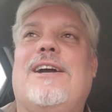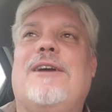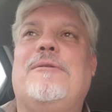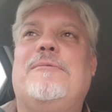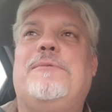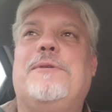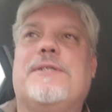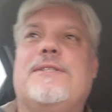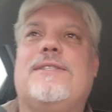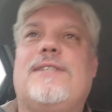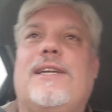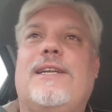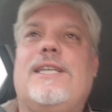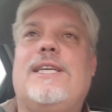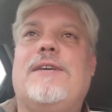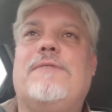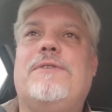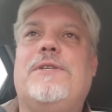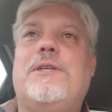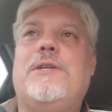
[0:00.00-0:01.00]
I'm just
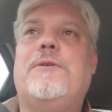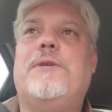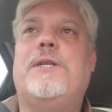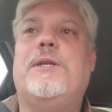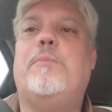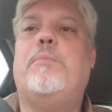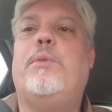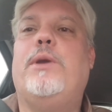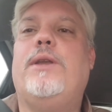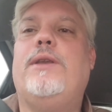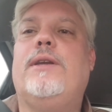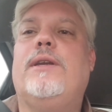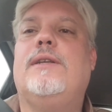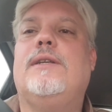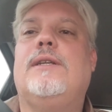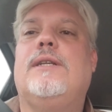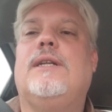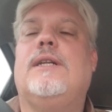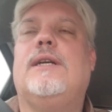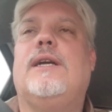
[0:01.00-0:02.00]
giving you an
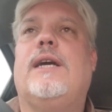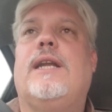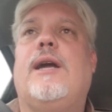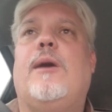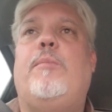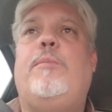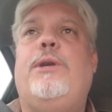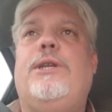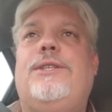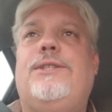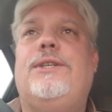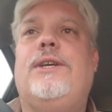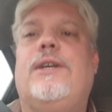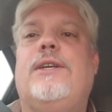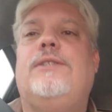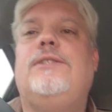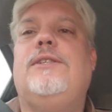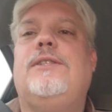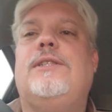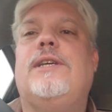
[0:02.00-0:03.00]
opinion, and I
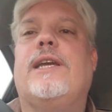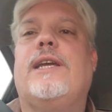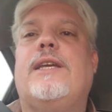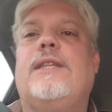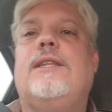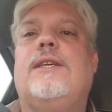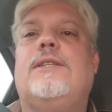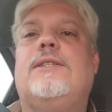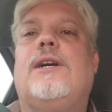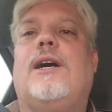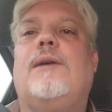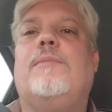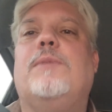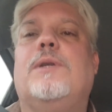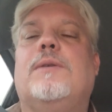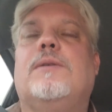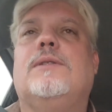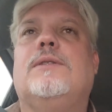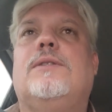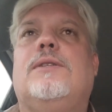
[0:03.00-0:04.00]
appreciate you taking the
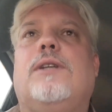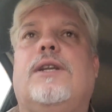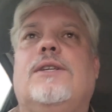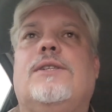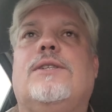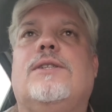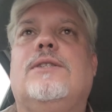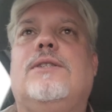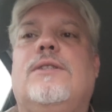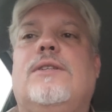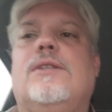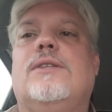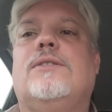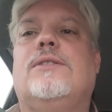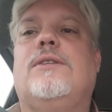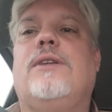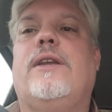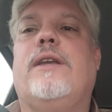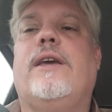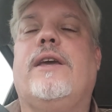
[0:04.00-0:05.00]
time to listen to this
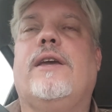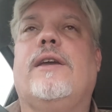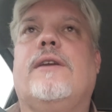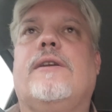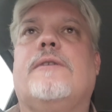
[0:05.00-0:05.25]
today.